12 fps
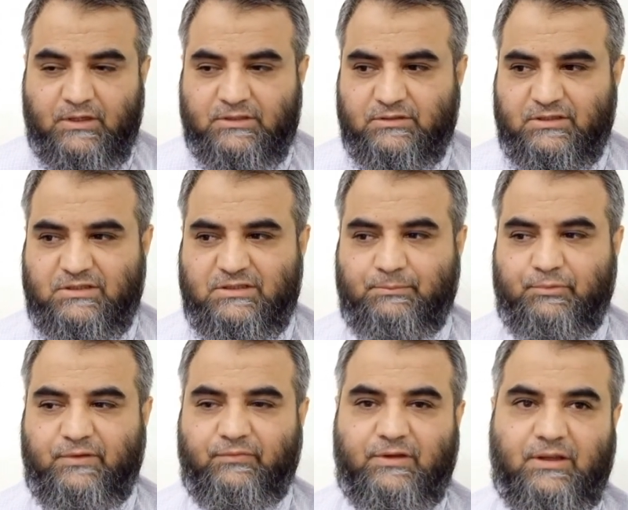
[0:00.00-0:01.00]
So this is
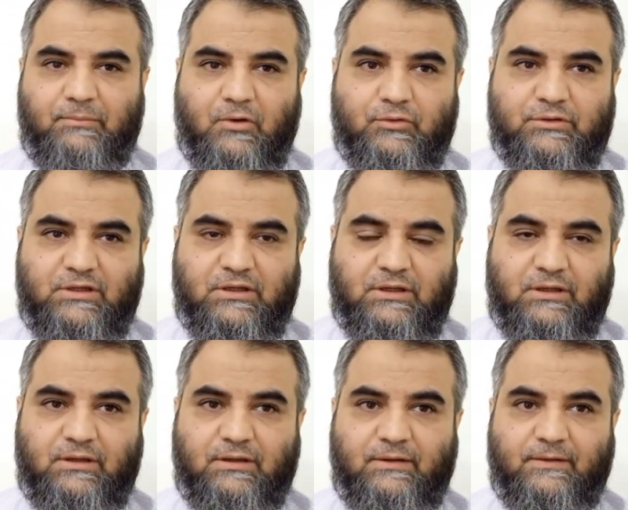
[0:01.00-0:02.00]
briefly about
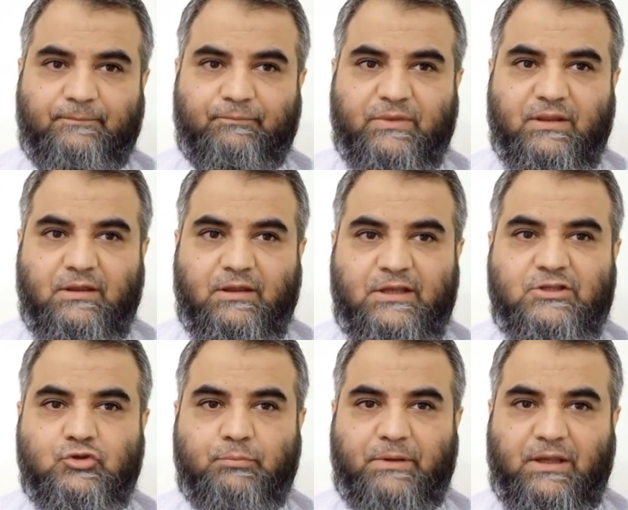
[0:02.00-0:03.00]
the
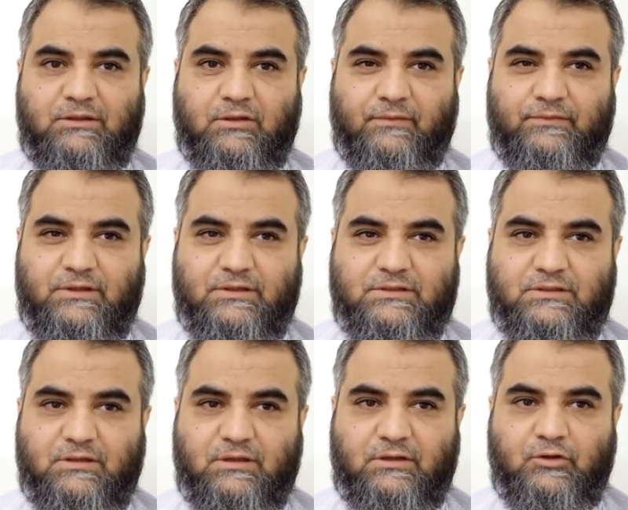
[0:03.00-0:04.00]
histopath of this
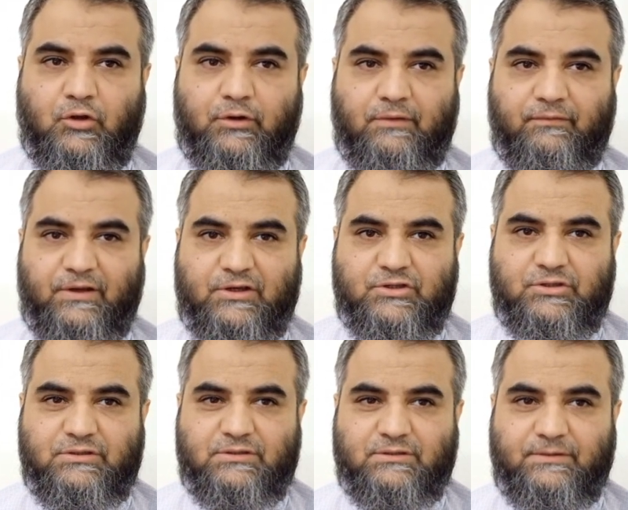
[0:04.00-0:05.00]

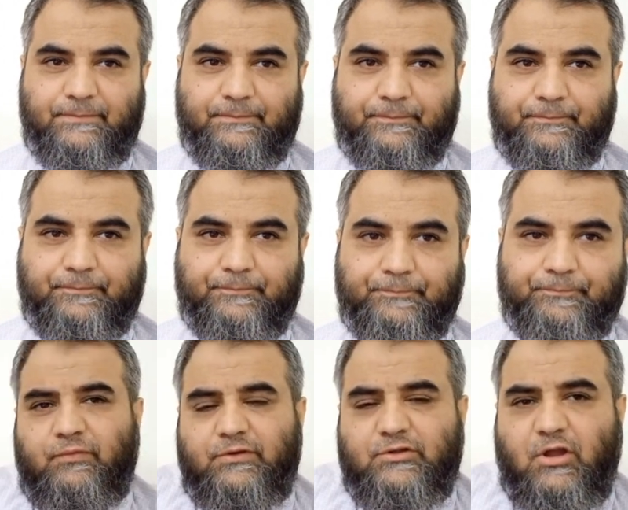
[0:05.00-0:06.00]
non-infectious.
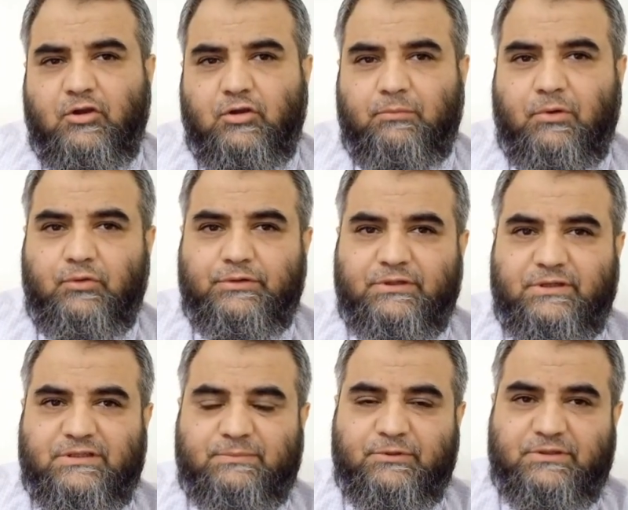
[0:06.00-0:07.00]
If we talk about
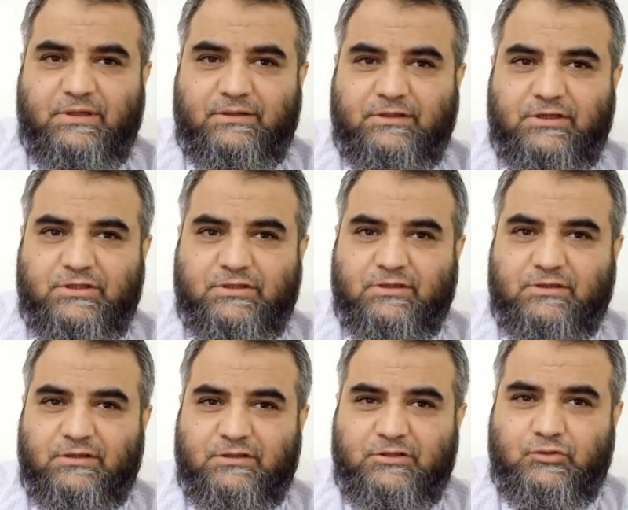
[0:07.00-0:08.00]
its
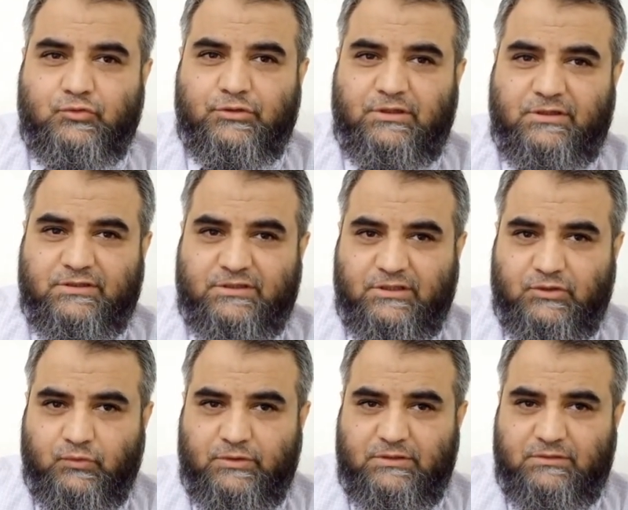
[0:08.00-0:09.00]
presentation, it is usually
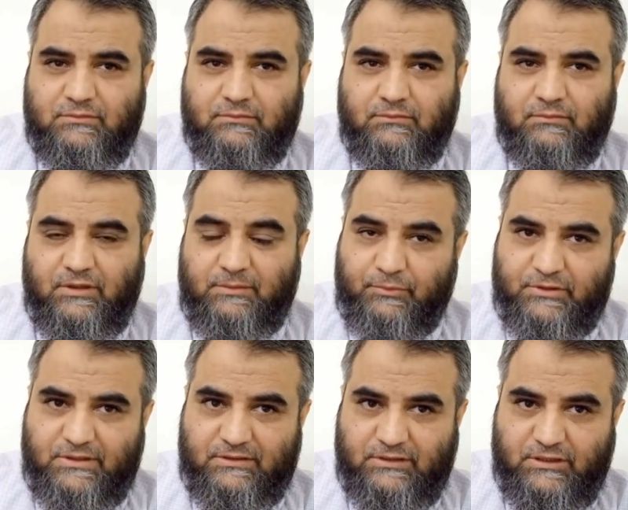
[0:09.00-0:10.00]
insidious in
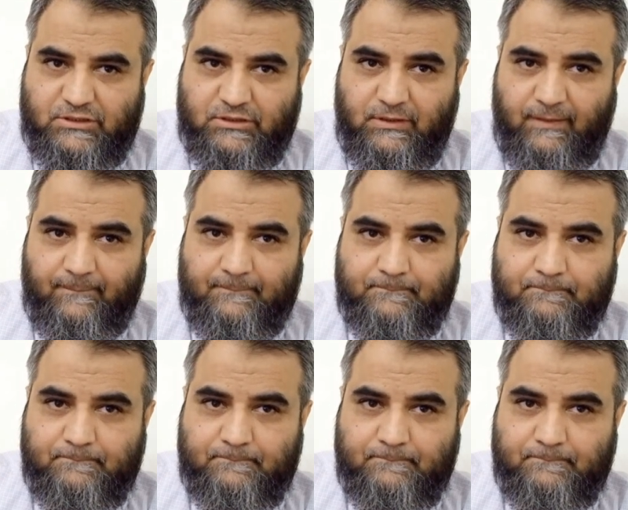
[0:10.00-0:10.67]
presentation